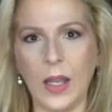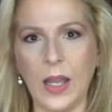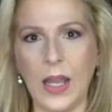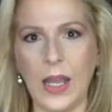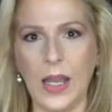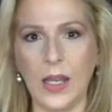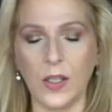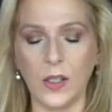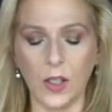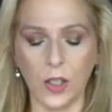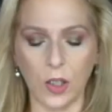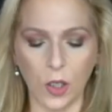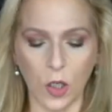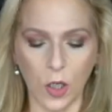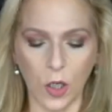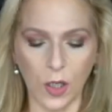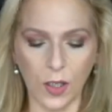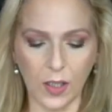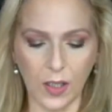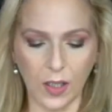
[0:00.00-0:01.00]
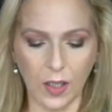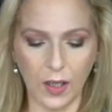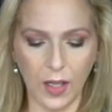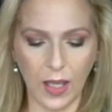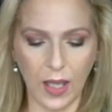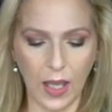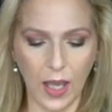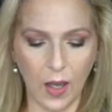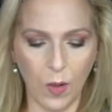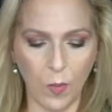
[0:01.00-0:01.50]
insert that
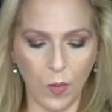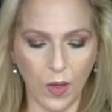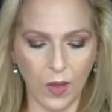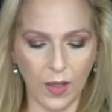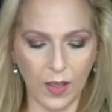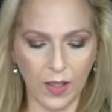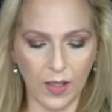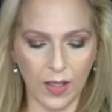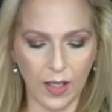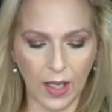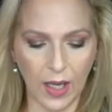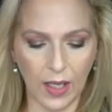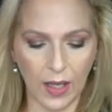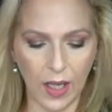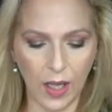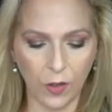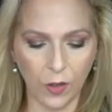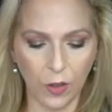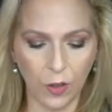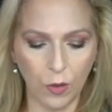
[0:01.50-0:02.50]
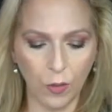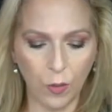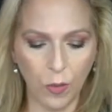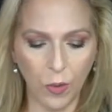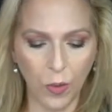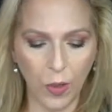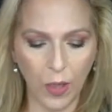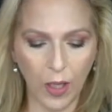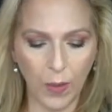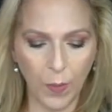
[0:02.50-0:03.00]
came with it saying that
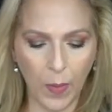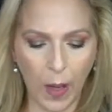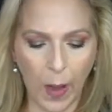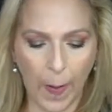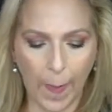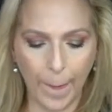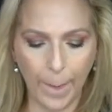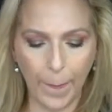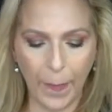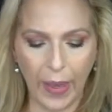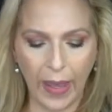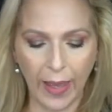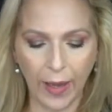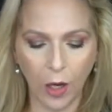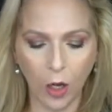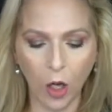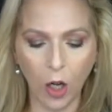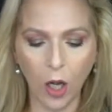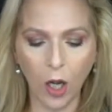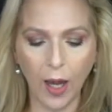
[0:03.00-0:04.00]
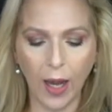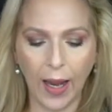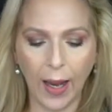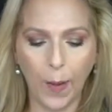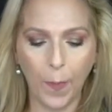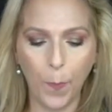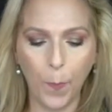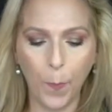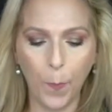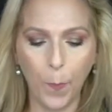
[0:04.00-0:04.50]
Supreme, Pinker,
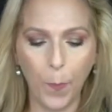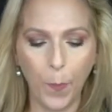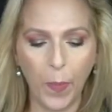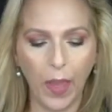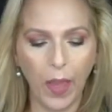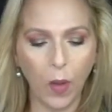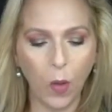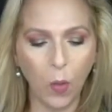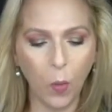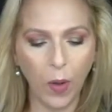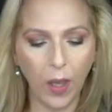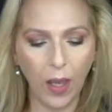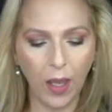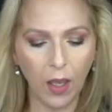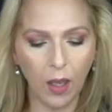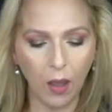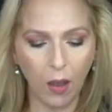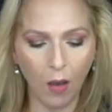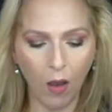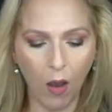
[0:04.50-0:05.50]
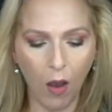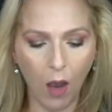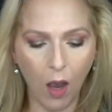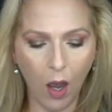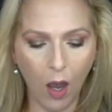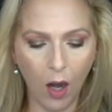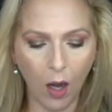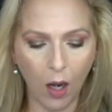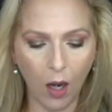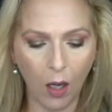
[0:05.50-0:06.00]
and Big Wig
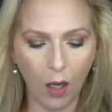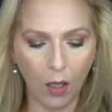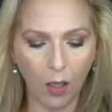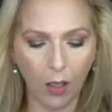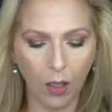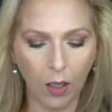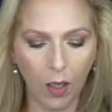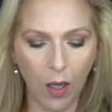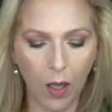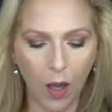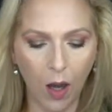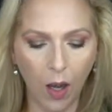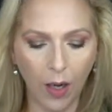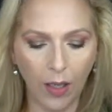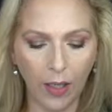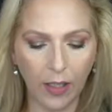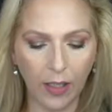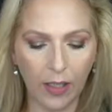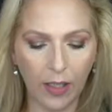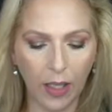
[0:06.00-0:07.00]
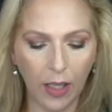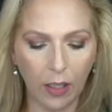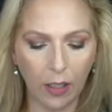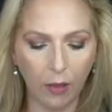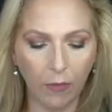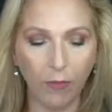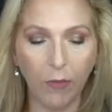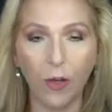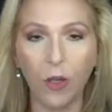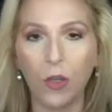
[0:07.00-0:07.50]
are not
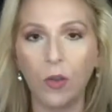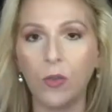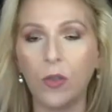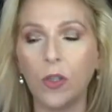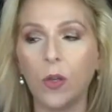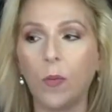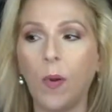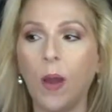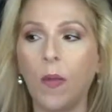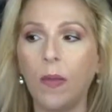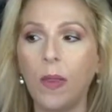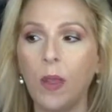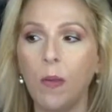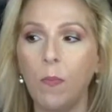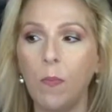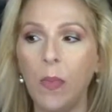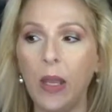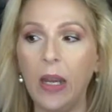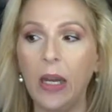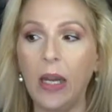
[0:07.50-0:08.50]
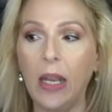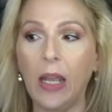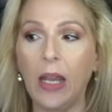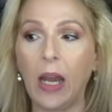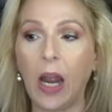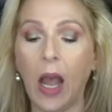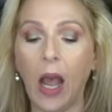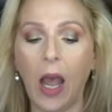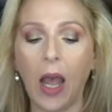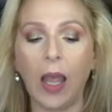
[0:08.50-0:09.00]
intended for use around the
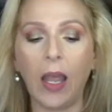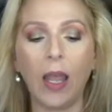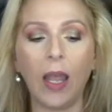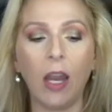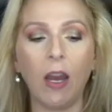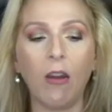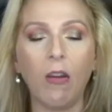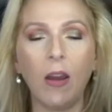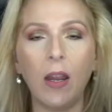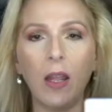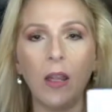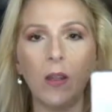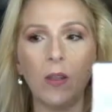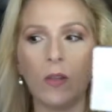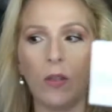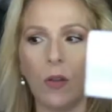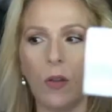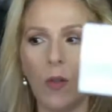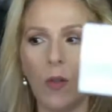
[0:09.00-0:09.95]
immediate eye area. So